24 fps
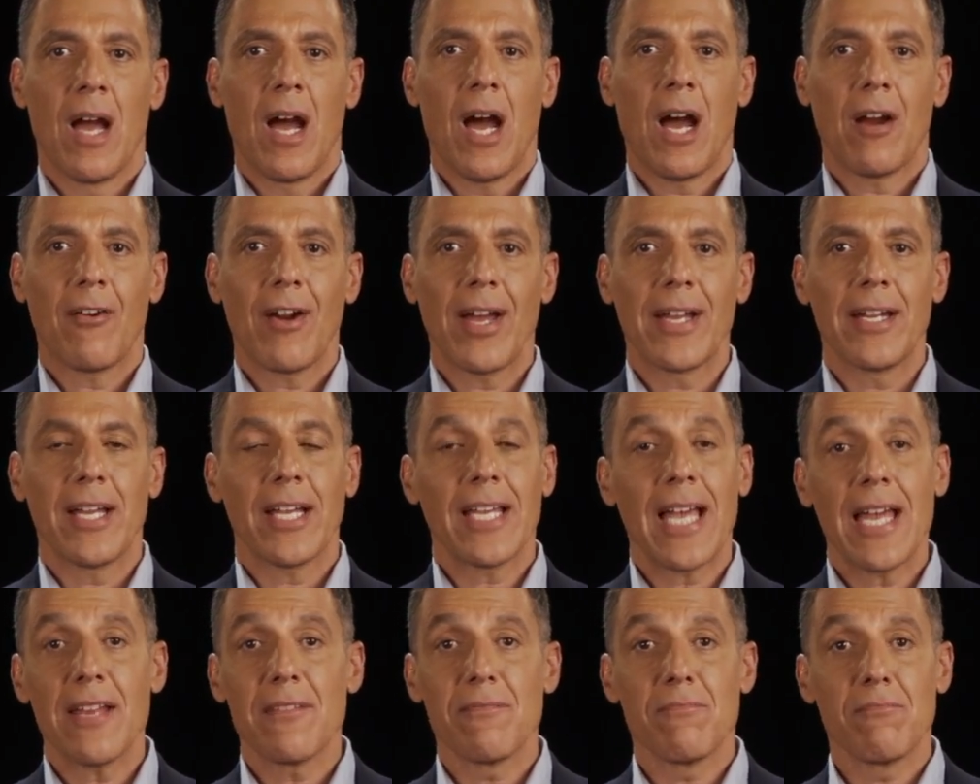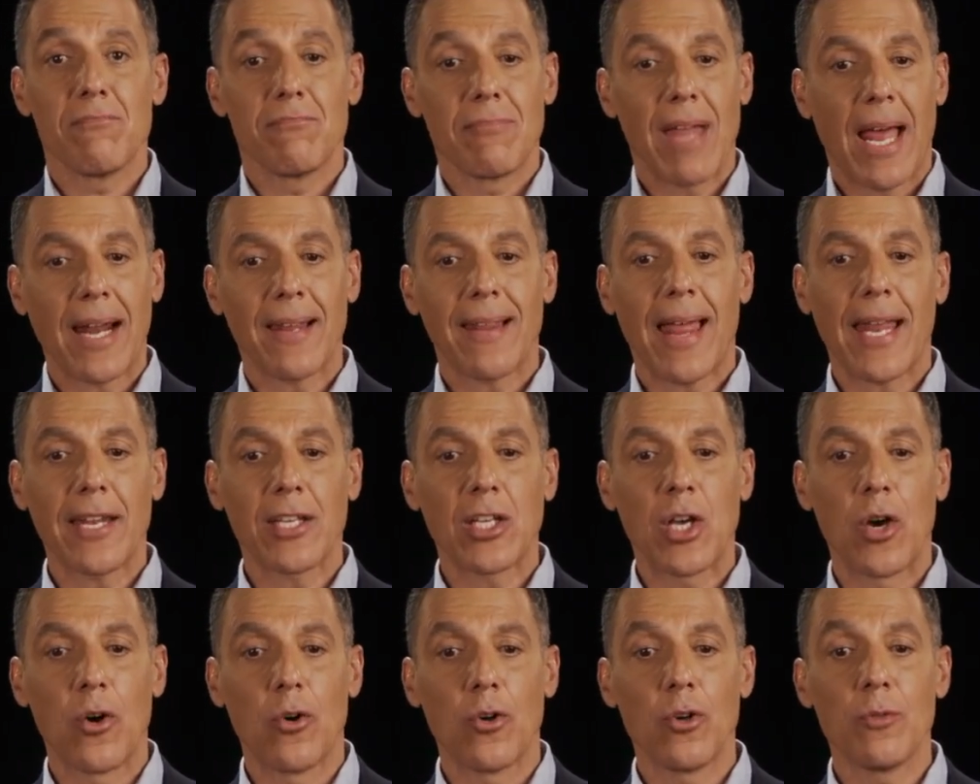All right, again, not a lot of
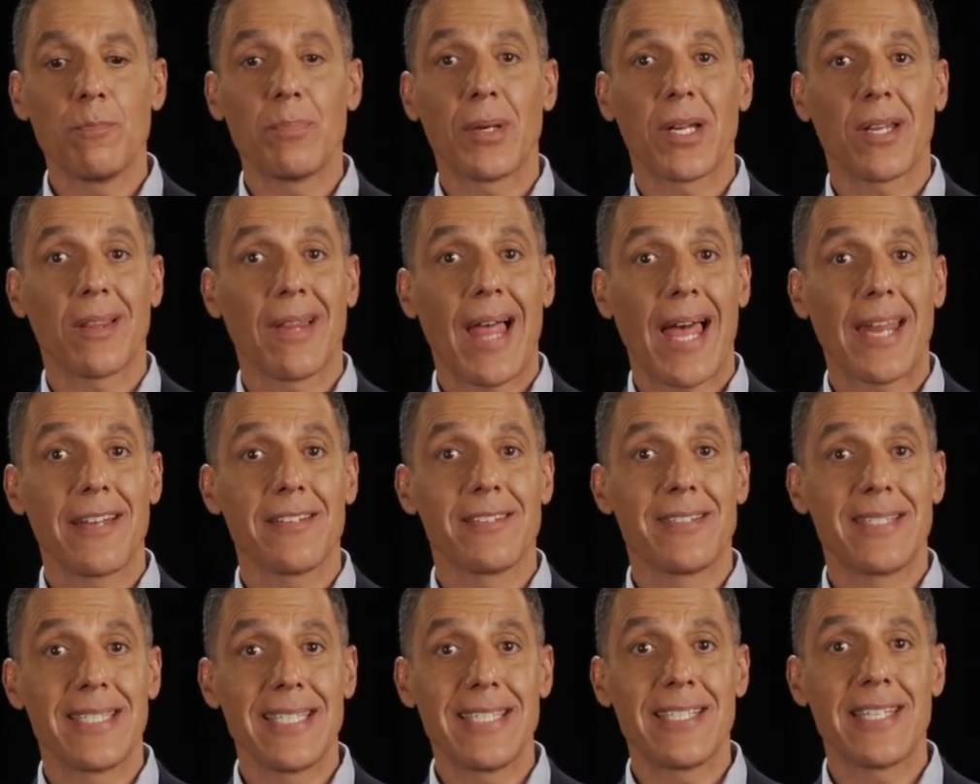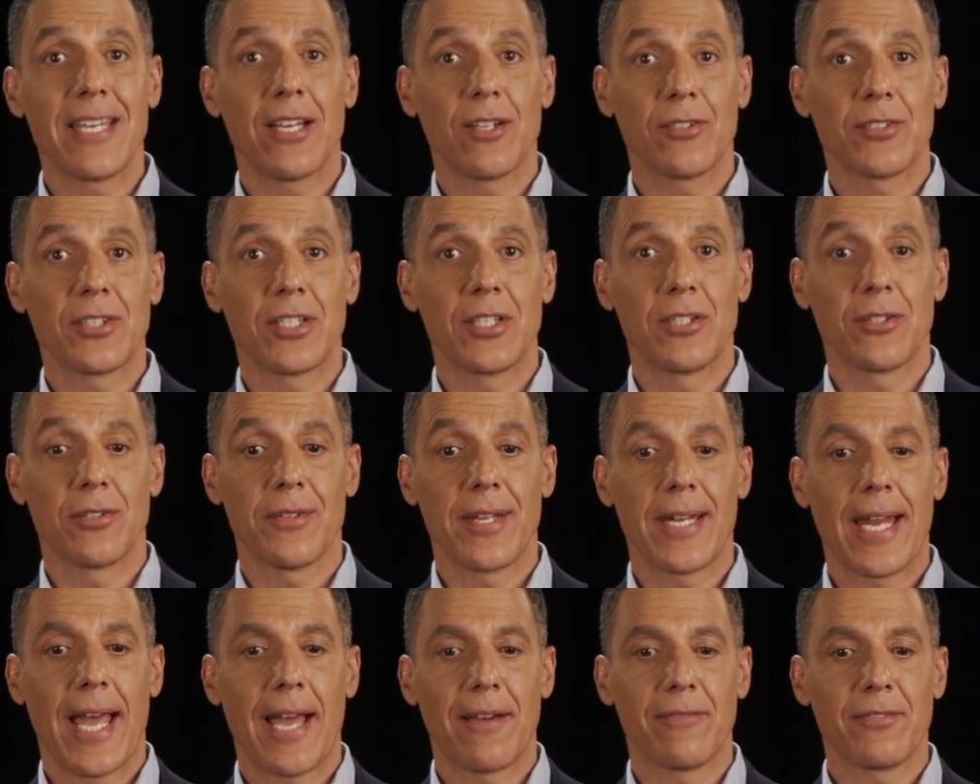code, but a lot of details here
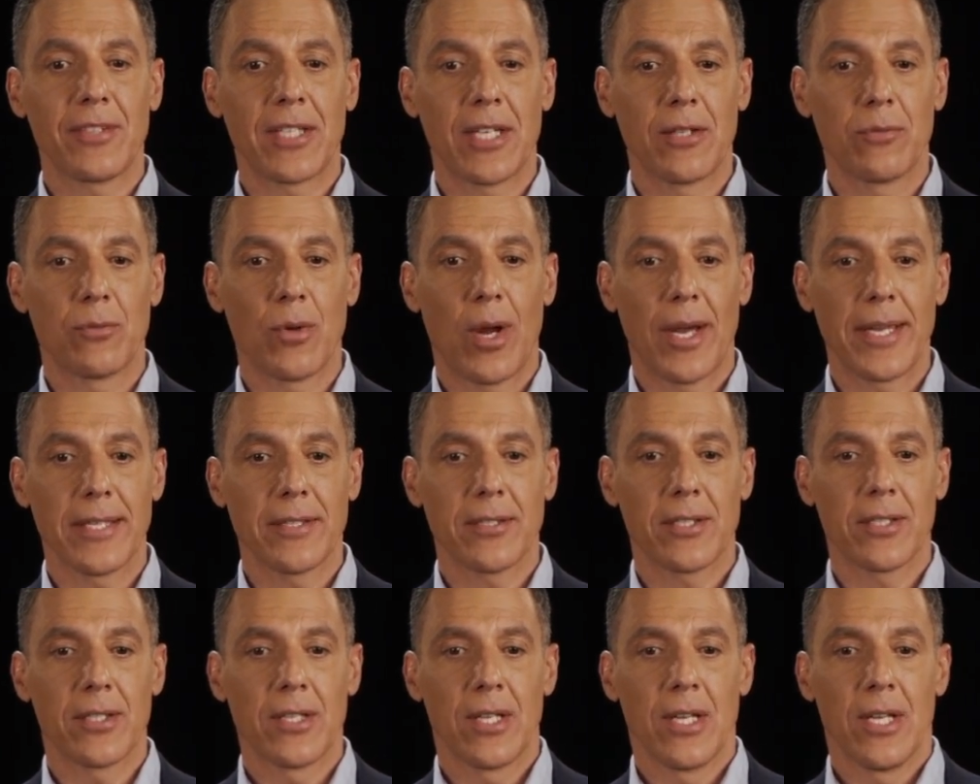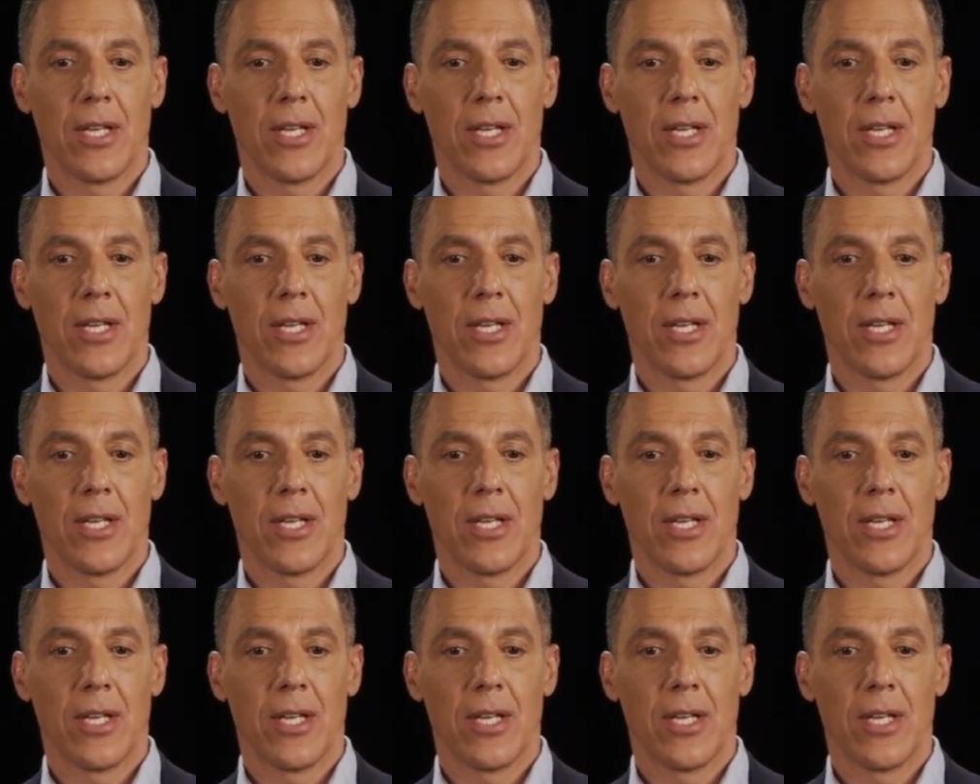that have to get right.